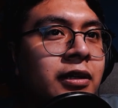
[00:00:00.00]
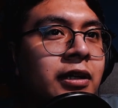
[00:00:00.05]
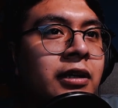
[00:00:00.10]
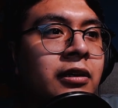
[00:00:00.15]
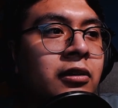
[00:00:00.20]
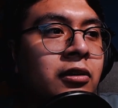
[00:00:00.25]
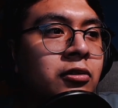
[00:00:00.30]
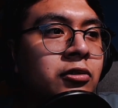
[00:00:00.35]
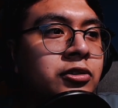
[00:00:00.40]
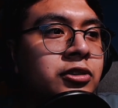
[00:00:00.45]

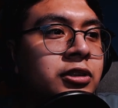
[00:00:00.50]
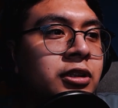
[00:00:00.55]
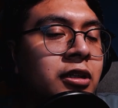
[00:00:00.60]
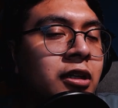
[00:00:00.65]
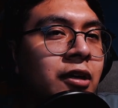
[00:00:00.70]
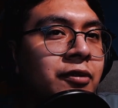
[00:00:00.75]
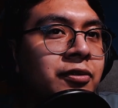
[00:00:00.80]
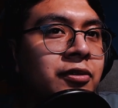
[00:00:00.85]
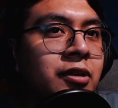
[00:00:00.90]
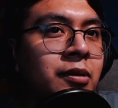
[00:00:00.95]
the
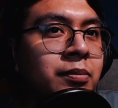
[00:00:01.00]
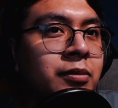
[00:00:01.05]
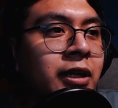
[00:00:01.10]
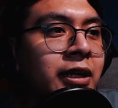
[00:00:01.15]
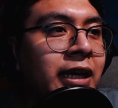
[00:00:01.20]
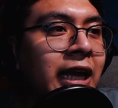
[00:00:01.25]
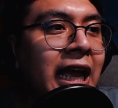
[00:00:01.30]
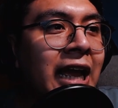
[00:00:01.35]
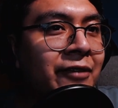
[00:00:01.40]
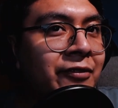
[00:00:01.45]
illusion of
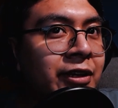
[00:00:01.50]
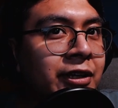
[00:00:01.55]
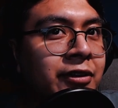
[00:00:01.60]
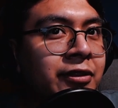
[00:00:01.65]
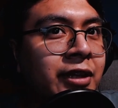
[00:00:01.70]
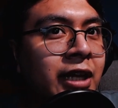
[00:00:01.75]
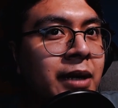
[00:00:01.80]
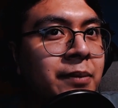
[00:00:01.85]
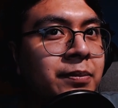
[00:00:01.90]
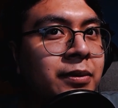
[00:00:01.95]
something
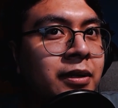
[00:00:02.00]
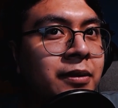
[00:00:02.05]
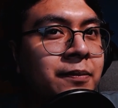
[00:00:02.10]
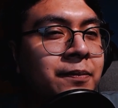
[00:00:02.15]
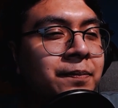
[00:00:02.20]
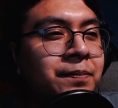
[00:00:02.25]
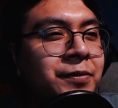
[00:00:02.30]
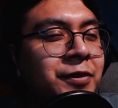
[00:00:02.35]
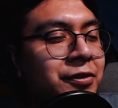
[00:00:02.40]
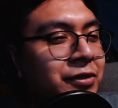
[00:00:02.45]
having depth.
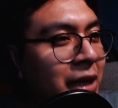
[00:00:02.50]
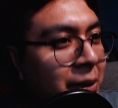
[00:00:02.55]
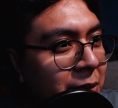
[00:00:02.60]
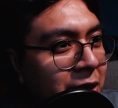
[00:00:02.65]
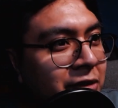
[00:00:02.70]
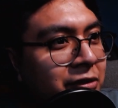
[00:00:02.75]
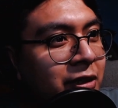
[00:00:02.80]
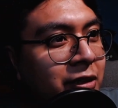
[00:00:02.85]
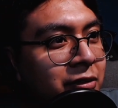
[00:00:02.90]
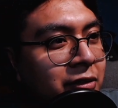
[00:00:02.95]
Does that
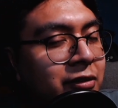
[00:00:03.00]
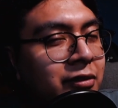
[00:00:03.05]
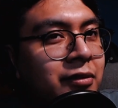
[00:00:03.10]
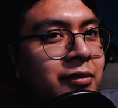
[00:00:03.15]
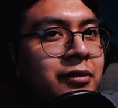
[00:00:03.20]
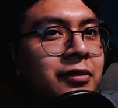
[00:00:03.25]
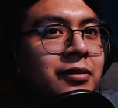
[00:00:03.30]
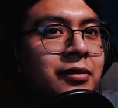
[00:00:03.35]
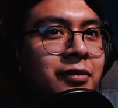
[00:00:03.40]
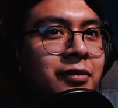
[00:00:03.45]
make sense?